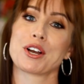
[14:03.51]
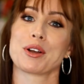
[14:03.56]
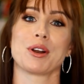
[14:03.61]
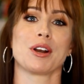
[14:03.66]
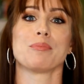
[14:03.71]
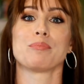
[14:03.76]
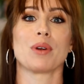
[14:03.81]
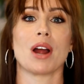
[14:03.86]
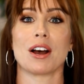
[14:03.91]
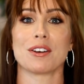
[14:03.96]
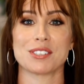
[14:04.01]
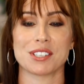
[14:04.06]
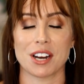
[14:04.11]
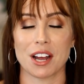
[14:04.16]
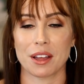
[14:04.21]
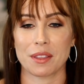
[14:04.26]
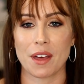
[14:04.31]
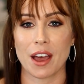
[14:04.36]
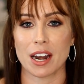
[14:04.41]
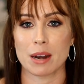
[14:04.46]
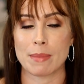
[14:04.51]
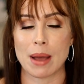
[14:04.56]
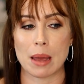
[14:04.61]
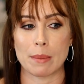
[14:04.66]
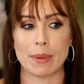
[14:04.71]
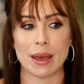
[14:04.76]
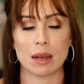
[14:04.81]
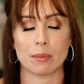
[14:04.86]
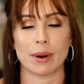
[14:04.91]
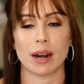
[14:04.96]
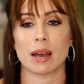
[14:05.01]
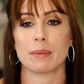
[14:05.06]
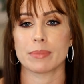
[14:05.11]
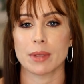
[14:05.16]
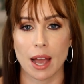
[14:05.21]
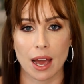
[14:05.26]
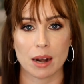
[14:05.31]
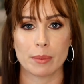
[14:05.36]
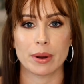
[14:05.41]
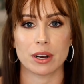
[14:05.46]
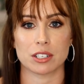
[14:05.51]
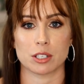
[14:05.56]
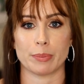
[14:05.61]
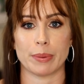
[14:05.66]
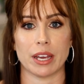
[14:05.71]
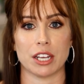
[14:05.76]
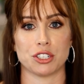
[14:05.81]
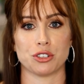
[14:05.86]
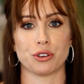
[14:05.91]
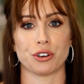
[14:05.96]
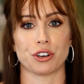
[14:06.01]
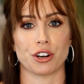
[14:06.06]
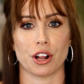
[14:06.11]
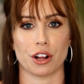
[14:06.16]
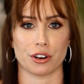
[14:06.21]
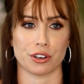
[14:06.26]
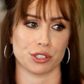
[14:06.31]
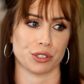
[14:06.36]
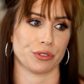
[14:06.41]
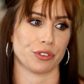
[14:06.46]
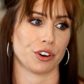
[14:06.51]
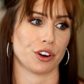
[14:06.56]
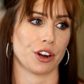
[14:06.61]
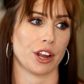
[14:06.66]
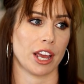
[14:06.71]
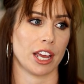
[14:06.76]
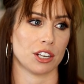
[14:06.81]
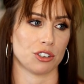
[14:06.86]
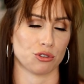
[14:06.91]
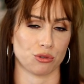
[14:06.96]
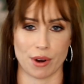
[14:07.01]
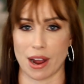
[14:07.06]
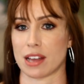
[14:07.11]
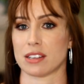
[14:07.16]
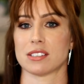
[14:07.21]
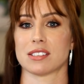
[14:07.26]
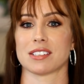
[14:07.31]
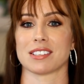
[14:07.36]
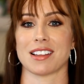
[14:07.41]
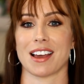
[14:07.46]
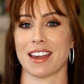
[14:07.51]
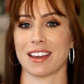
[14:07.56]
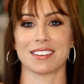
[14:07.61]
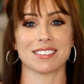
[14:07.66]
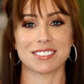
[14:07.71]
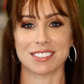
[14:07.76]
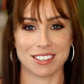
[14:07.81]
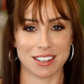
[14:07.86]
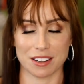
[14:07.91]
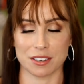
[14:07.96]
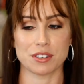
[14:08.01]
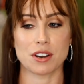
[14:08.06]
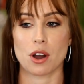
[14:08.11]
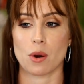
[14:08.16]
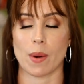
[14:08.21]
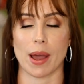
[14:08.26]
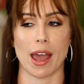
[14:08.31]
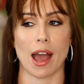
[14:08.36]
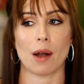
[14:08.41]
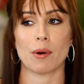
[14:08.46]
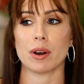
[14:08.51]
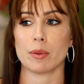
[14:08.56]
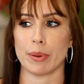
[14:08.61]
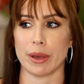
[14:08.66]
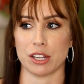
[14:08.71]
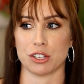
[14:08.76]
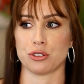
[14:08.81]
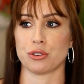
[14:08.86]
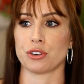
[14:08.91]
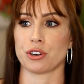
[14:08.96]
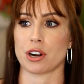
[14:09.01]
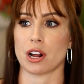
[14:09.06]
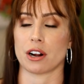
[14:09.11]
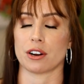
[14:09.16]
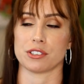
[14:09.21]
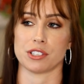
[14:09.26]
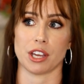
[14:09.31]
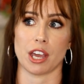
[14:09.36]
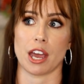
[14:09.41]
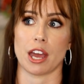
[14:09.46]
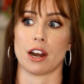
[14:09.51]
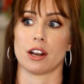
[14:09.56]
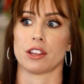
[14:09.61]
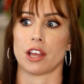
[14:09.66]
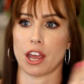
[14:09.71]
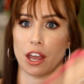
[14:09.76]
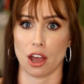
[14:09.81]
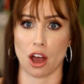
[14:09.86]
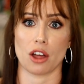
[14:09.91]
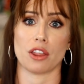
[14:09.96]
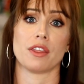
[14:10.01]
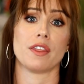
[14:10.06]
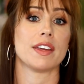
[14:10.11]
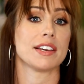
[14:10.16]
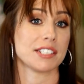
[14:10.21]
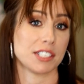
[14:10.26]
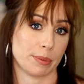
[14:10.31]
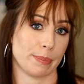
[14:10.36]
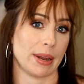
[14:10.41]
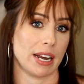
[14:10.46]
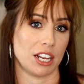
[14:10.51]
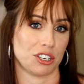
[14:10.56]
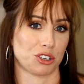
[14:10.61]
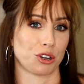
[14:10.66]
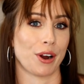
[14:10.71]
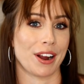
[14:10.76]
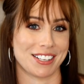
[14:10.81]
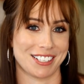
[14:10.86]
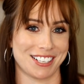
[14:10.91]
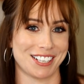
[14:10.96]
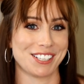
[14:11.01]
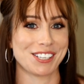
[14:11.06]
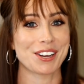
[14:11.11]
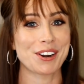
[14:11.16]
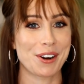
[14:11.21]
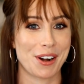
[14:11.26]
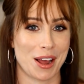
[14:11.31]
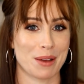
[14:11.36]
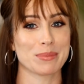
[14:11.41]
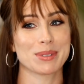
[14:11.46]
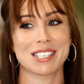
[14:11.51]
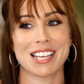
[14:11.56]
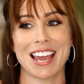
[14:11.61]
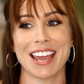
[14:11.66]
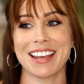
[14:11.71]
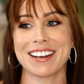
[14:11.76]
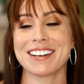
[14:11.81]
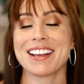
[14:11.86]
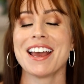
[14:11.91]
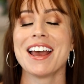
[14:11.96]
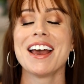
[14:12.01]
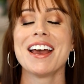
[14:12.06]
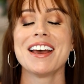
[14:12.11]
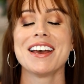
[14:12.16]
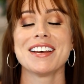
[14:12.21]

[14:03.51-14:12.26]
looking, browsing online in my bed, but I'm not about to pay $200 for a dress. Like, no way. I want to pay $200 and get like this many dresses. You know what I'm saying?